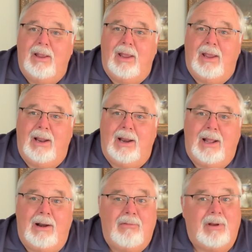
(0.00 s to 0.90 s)
And
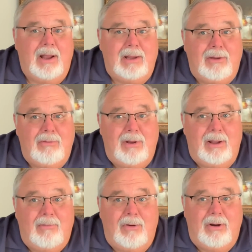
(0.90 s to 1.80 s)
I don't like using
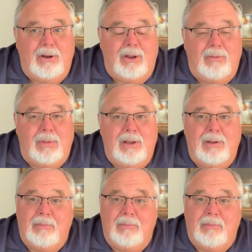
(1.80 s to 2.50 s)
that word newbie,